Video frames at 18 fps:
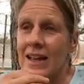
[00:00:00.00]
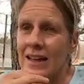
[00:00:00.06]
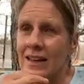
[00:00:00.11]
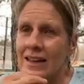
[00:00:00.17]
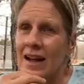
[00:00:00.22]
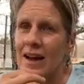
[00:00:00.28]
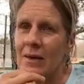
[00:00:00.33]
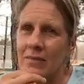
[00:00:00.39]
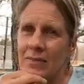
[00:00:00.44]

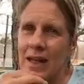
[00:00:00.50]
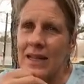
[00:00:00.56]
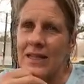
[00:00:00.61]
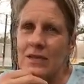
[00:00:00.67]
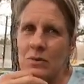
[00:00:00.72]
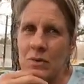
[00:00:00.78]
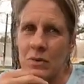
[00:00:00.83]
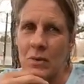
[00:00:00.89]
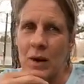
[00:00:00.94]
yeah,
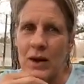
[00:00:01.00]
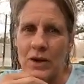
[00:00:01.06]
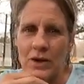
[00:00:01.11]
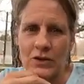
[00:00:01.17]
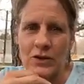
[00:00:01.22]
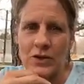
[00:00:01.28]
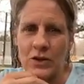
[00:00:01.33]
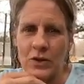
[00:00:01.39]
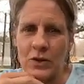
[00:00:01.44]
that's what you
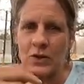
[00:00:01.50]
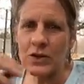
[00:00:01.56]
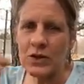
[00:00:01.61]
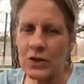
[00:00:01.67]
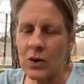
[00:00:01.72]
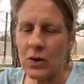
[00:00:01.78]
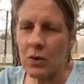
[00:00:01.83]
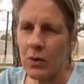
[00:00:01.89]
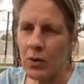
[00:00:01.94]
do.
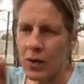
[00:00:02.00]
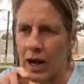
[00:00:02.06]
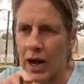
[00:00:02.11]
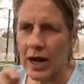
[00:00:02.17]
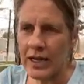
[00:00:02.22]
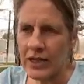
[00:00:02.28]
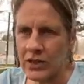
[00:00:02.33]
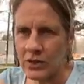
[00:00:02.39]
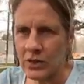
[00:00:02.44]
So what
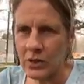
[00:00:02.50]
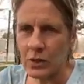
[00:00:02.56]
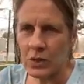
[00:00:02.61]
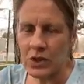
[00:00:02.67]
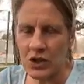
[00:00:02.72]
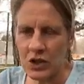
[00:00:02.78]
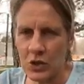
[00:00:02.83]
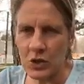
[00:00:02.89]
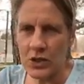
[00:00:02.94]
I do with
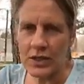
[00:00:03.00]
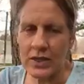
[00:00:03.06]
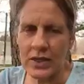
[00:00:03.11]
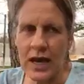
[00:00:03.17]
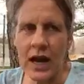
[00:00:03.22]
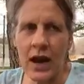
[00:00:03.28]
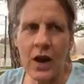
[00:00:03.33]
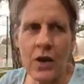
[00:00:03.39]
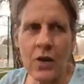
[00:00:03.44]
chores
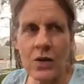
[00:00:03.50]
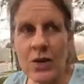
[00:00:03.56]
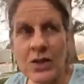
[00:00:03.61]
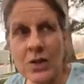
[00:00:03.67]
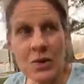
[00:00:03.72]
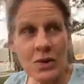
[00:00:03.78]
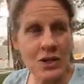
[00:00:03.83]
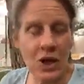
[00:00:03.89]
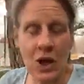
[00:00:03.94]
now,
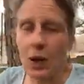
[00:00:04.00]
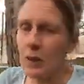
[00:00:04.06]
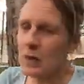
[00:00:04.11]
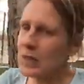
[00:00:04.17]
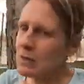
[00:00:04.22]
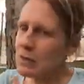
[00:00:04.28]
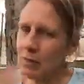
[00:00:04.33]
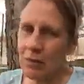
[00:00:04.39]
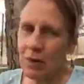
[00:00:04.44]
so it's
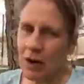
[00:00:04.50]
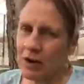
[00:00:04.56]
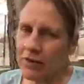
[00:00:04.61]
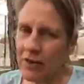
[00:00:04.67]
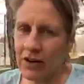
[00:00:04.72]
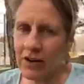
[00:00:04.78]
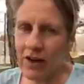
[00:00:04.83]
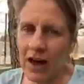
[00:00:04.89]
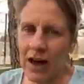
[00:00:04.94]
always been part of
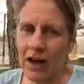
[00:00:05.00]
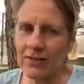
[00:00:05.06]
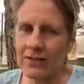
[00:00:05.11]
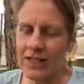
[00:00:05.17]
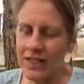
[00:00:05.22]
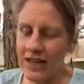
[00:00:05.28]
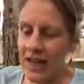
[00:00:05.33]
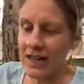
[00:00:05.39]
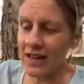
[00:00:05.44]
our lives.
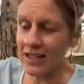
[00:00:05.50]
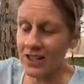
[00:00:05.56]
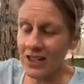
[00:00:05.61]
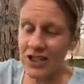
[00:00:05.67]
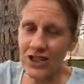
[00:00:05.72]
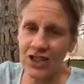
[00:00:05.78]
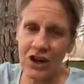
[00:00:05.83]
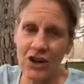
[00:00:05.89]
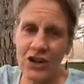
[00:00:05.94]
Again, it
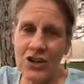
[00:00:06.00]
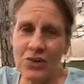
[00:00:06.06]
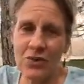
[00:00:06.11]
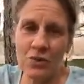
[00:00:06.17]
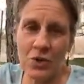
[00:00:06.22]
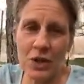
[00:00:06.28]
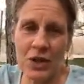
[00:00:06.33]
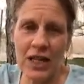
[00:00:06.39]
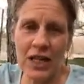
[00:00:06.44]
starts
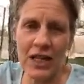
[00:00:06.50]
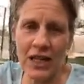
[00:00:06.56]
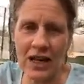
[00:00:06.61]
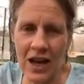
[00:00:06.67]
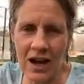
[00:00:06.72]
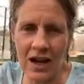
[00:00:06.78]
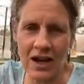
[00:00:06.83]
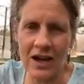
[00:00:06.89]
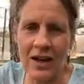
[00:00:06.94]
really
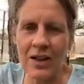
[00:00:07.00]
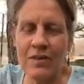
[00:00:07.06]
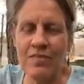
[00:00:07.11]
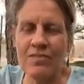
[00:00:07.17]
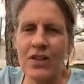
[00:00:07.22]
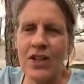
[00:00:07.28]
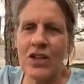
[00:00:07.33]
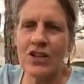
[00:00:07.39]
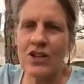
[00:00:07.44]
young.
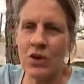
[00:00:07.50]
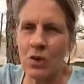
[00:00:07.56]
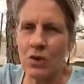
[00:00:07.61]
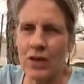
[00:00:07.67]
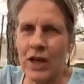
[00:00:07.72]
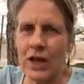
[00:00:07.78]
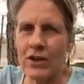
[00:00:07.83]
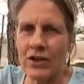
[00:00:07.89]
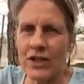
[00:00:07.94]
Don't
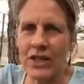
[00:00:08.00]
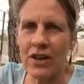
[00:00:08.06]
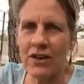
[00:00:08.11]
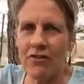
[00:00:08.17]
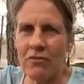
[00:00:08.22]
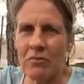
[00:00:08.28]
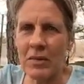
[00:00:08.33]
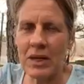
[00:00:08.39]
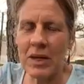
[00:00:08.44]
let
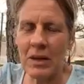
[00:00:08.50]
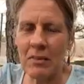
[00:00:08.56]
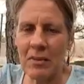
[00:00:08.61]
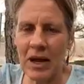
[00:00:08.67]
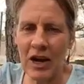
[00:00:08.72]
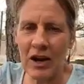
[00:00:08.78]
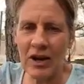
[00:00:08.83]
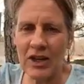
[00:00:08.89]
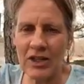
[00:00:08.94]
yourself be a
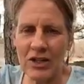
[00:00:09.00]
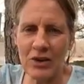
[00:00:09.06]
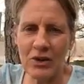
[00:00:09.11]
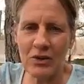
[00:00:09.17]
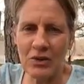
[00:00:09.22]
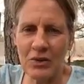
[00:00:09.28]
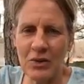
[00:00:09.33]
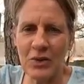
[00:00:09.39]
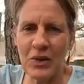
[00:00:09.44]
parent
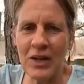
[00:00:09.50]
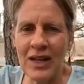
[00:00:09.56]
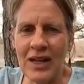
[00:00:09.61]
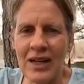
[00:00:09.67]
who